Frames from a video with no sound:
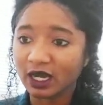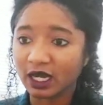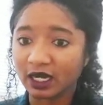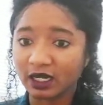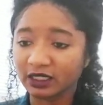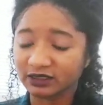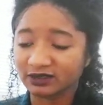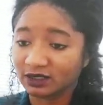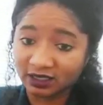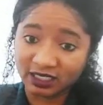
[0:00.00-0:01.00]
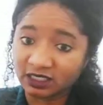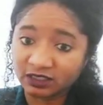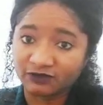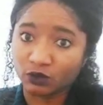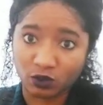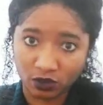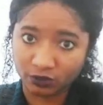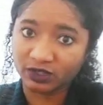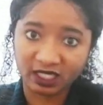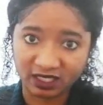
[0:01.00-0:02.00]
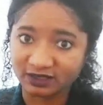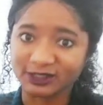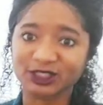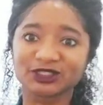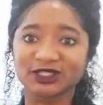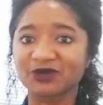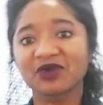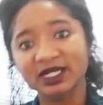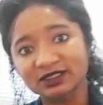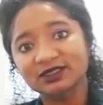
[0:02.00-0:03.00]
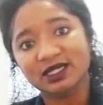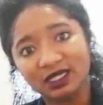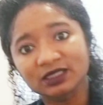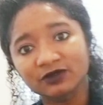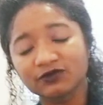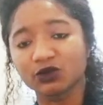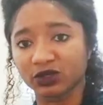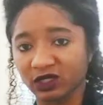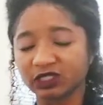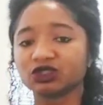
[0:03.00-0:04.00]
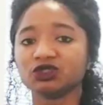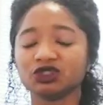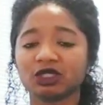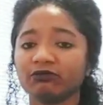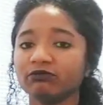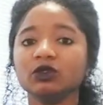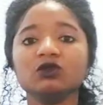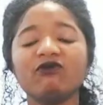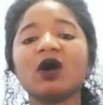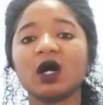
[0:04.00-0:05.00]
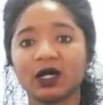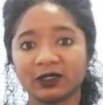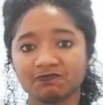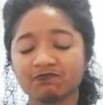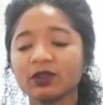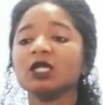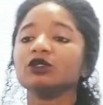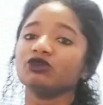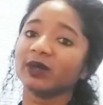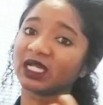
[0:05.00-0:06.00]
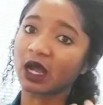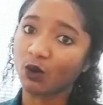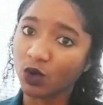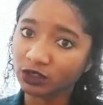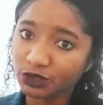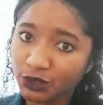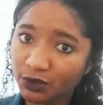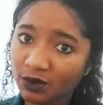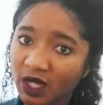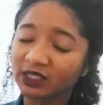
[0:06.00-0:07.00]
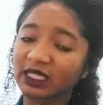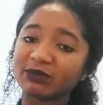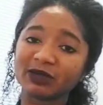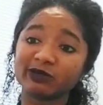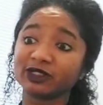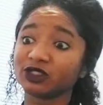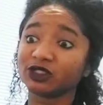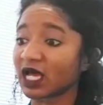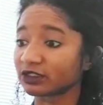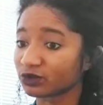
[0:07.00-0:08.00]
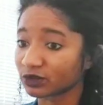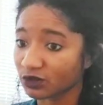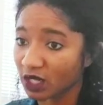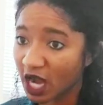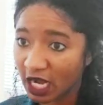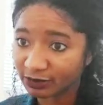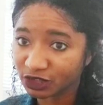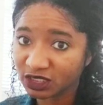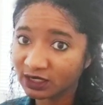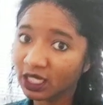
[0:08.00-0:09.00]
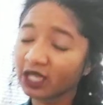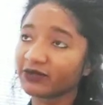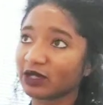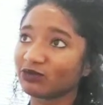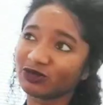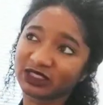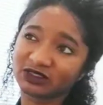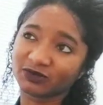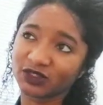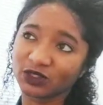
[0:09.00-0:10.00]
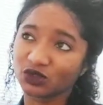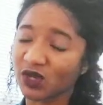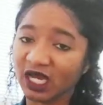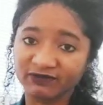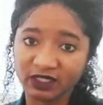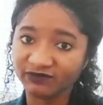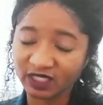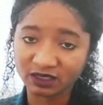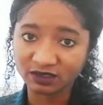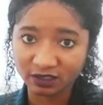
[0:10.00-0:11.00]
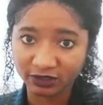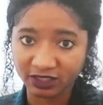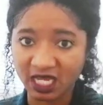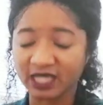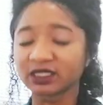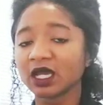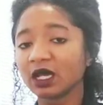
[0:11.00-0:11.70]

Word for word: uh, it's an end of the road, I guess I should say, right? It's the end of the relationship. Move on. You may not want to. That may be your last resort option. That may be something that you haven't even considered yet.